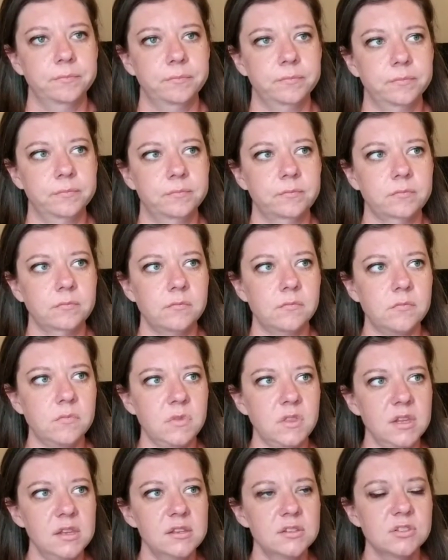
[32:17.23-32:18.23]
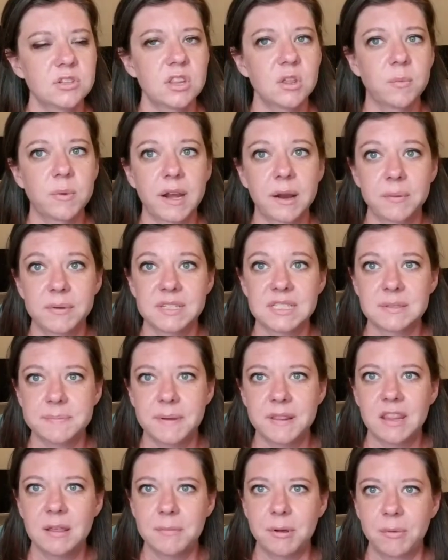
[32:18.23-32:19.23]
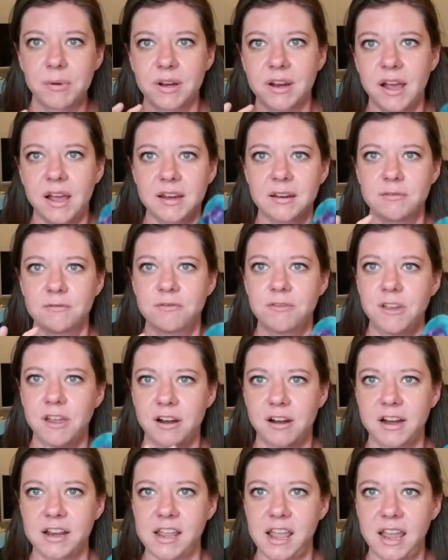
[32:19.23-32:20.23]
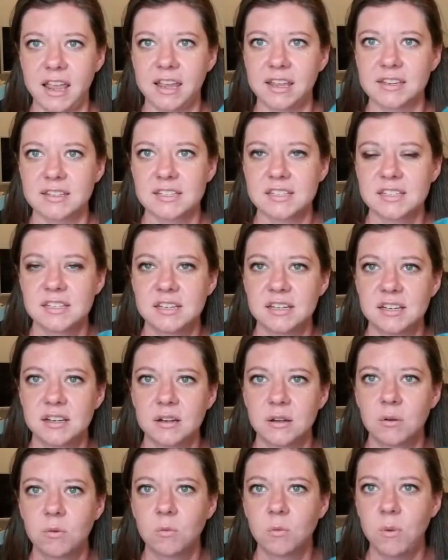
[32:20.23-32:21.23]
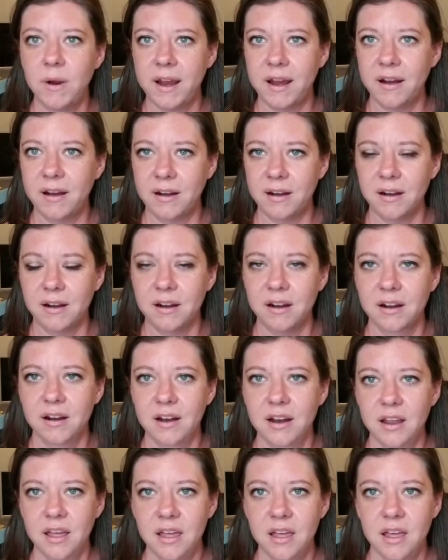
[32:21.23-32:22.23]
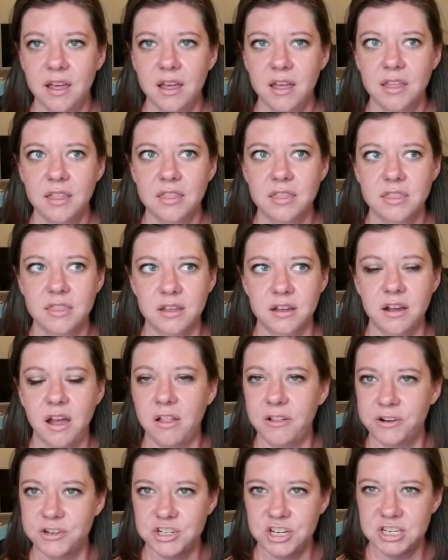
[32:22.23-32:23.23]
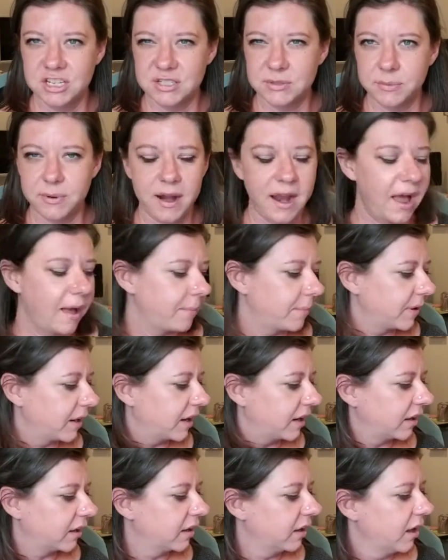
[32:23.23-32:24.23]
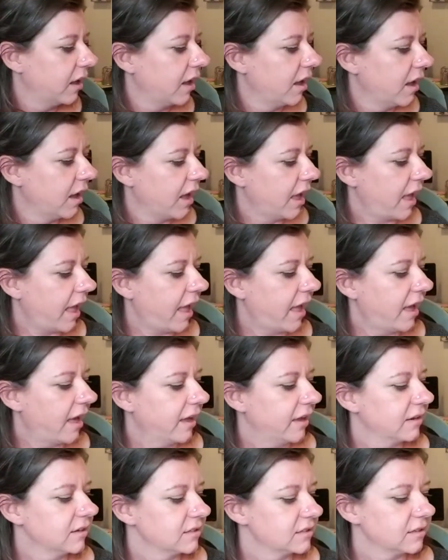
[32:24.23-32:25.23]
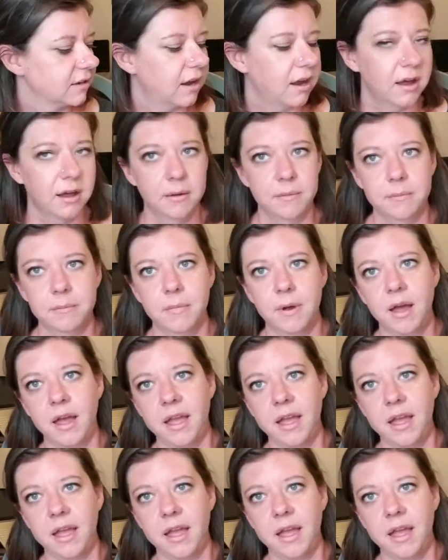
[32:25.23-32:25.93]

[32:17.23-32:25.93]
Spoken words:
so that when I would spin them, it would kind of variate where the color changes were happening. And I have